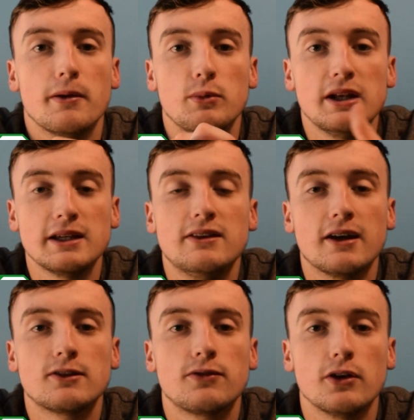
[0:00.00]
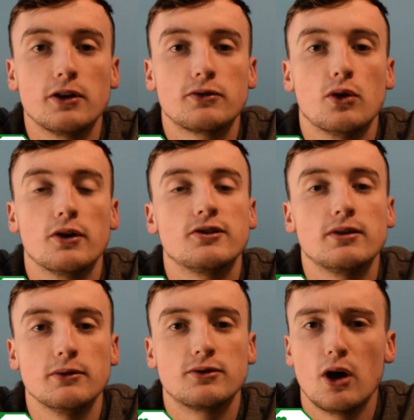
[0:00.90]
We didn't get tickets for it, of course.
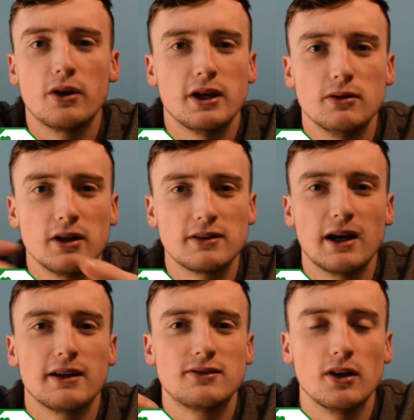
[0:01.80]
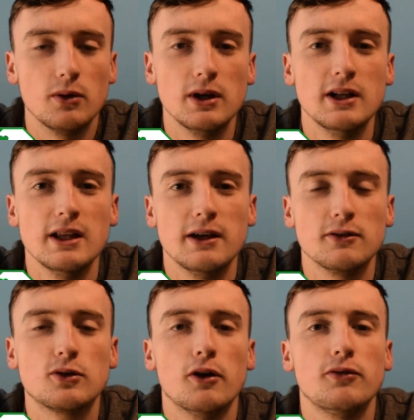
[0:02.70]
It was sold out like that, so it
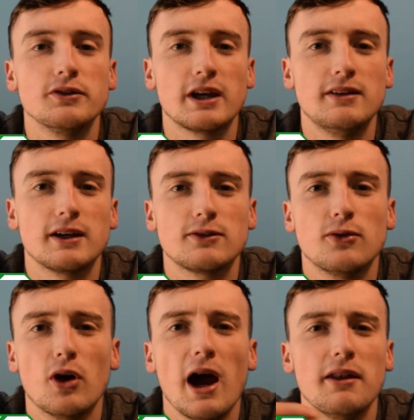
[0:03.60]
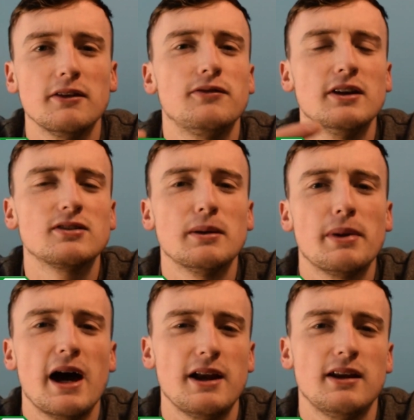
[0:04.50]
was a tough one to get tickets for, and it feels kind of
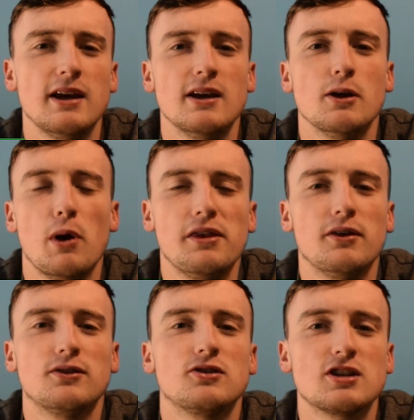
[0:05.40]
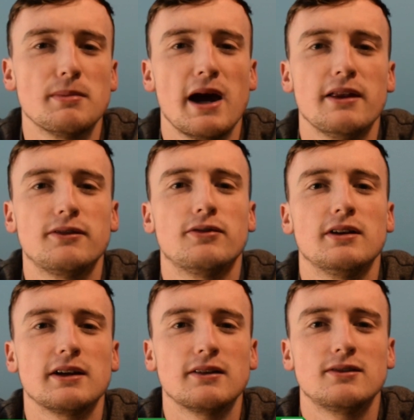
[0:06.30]
bad when there is such a demand for
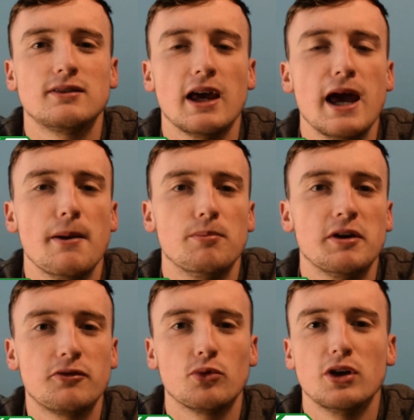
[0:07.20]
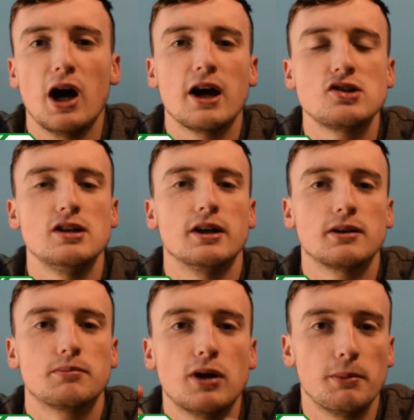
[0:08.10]
tickets, if we're not actually
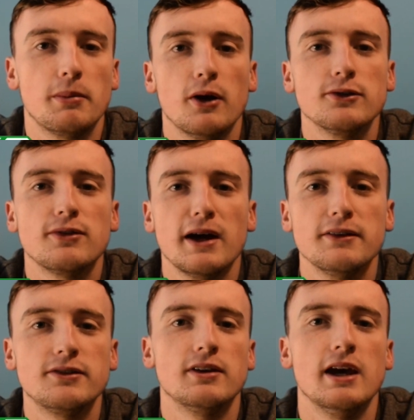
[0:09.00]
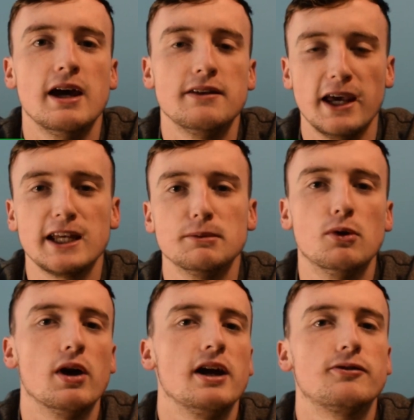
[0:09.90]
like proper Bows fans. Taking them
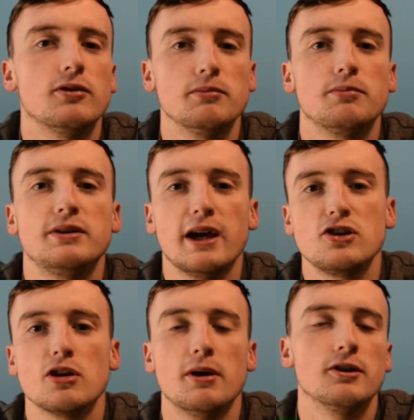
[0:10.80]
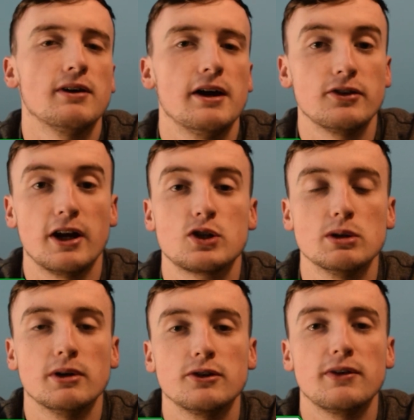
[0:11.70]
away from potential Bows fans or actual
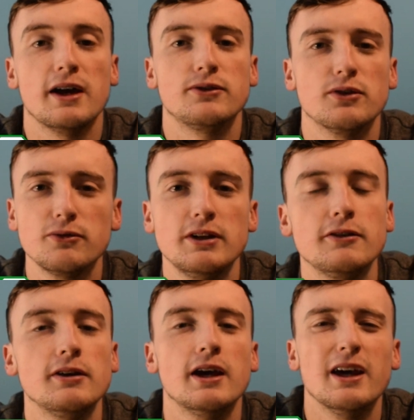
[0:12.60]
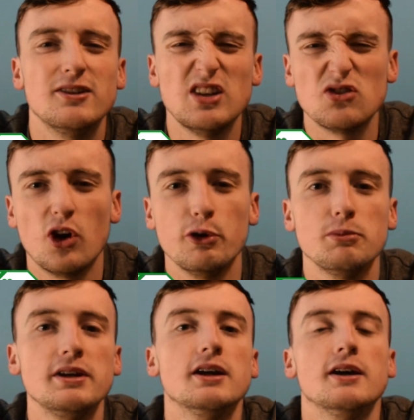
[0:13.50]
Bows fans doesn't really sit right with
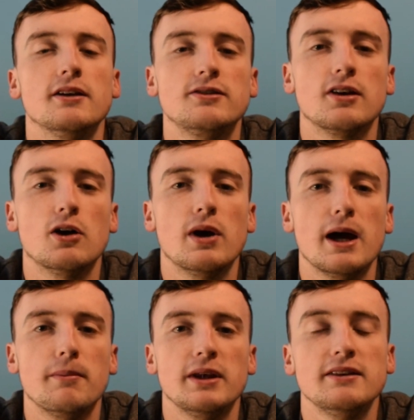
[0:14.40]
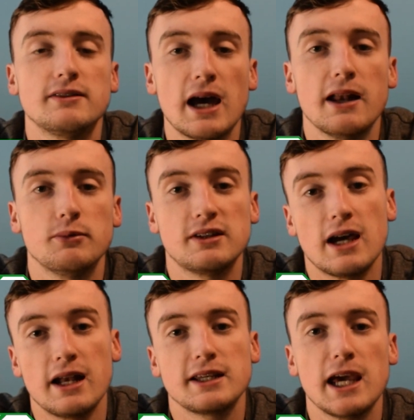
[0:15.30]
me. So with the
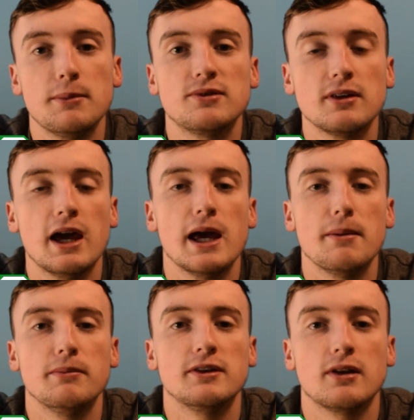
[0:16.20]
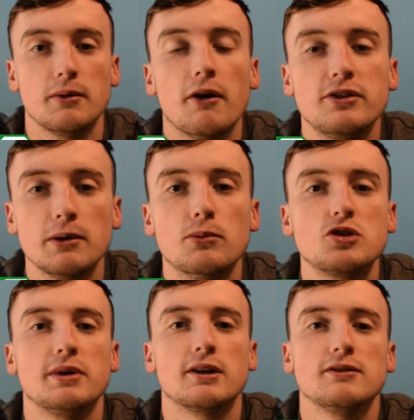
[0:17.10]
Tala games, it's obviously a
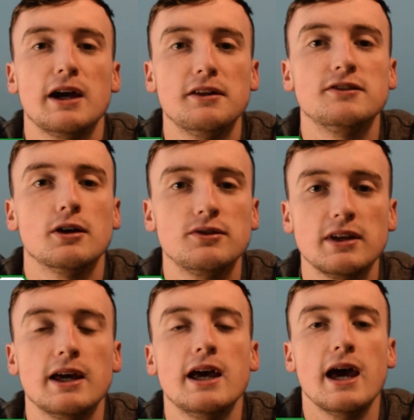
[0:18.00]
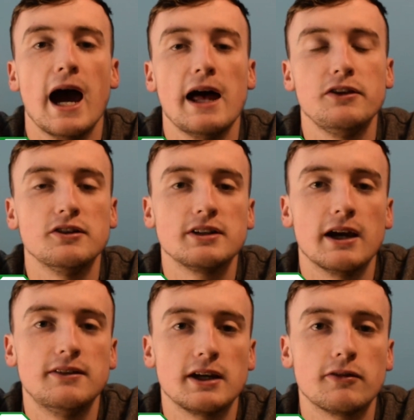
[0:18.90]
much bigger attendance, so it's handier to
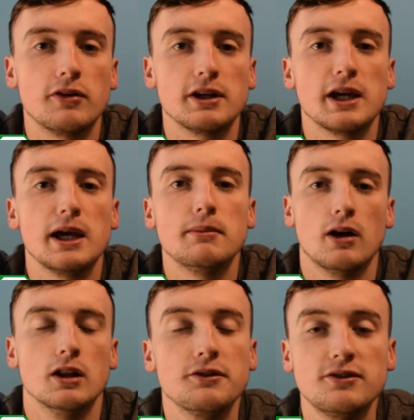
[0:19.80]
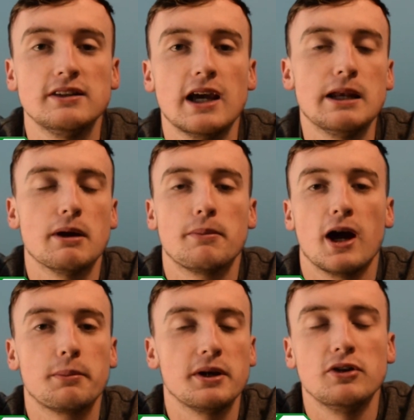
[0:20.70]
get a ticket for the game. I'd love to see Derry
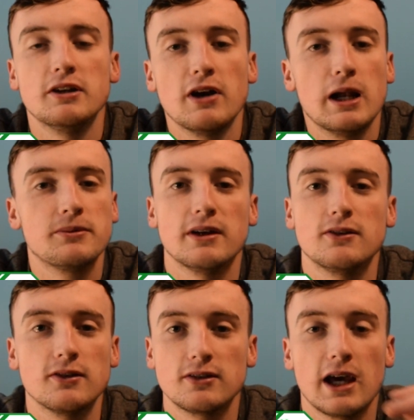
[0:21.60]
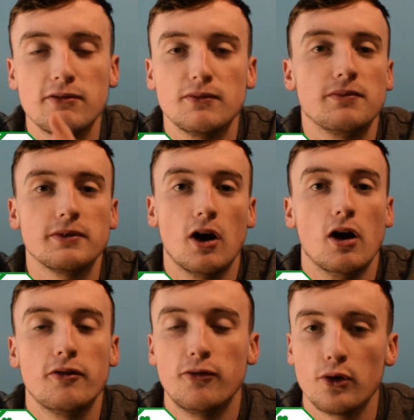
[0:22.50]
Park being redeveloped and just having
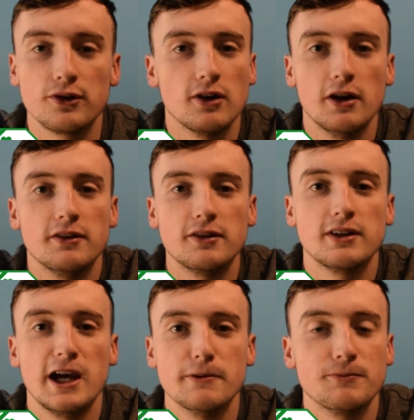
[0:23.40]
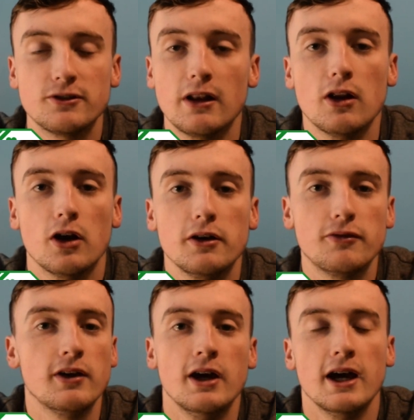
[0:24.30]
all four sides of the stadium just
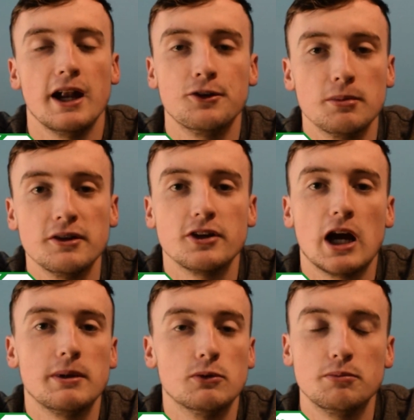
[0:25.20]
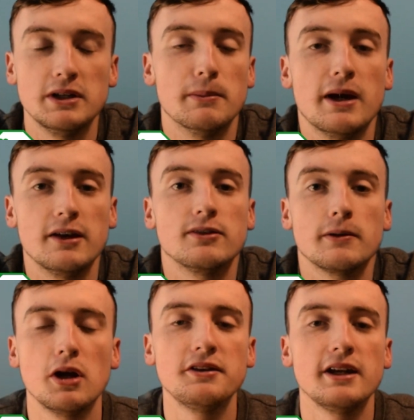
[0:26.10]
alive at the Dublin Derby would be amazing.
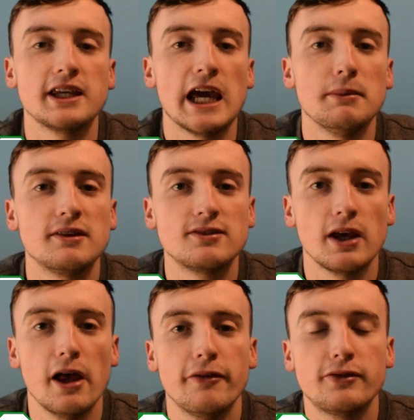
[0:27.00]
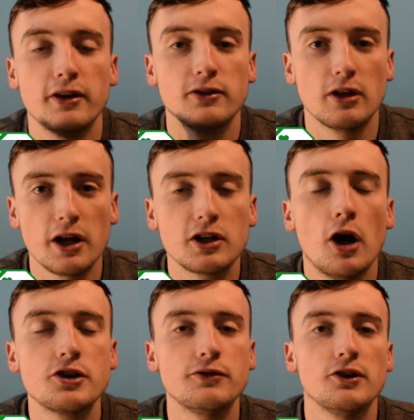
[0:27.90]
But on to the game itself, there was of
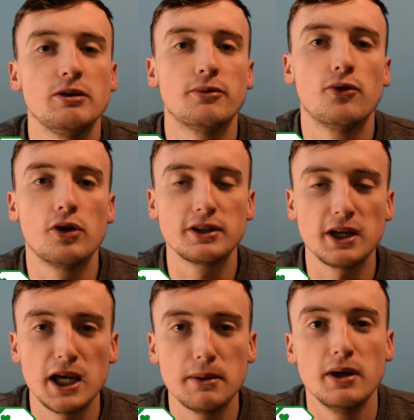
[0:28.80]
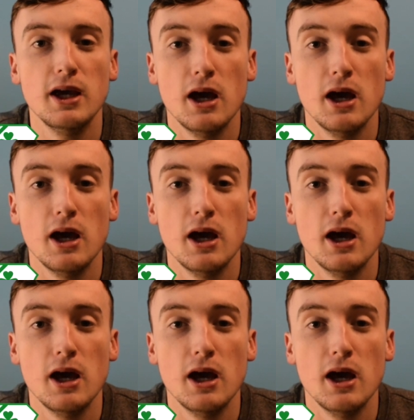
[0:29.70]
controversy before the game.